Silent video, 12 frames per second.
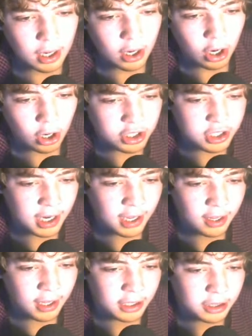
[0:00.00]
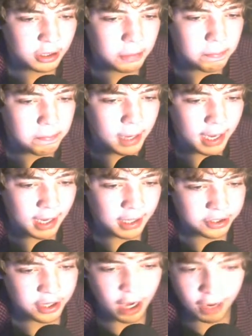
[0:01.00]
art style I like the
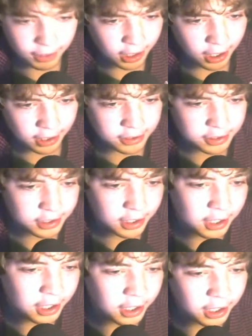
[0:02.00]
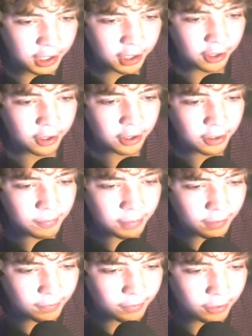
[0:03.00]
best. Not Forgotten City or
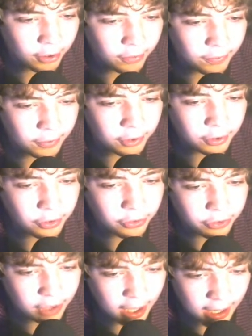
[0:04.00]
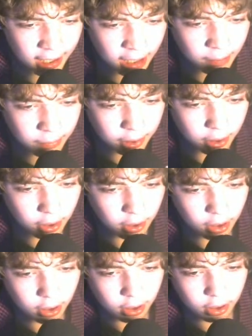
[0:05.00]
Not Artful Escape.
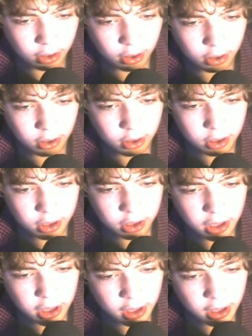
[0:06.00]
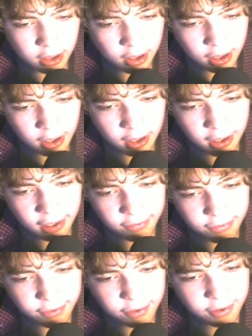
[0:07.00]
Kena, I've
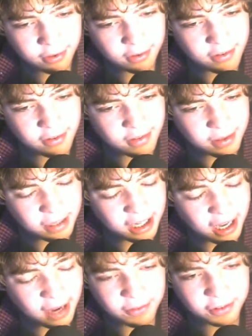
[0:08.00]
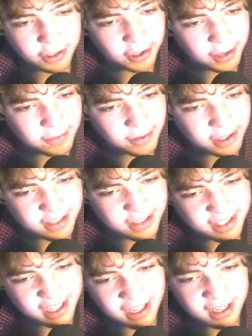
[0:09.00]
heard. I mean, I haven't really heard much of
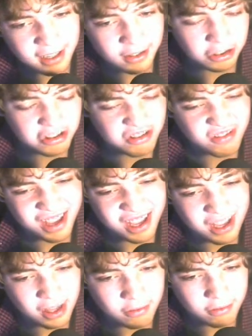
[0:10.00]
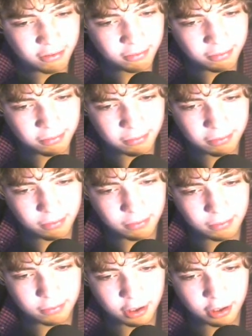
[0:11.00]
seeing it. It looks,
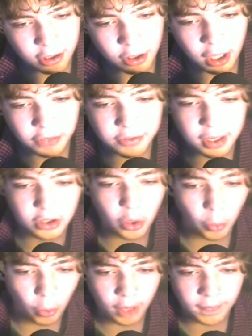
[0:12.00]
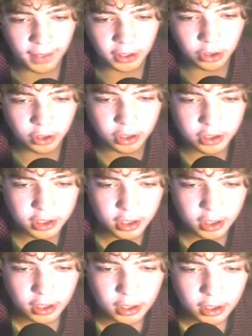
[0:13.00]
you know, I'll take the one that looks
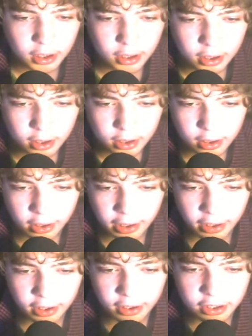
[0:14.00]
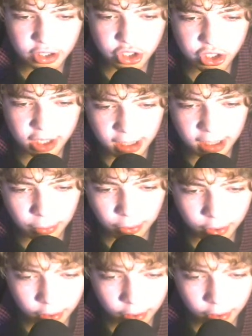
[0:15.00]
like the Sable.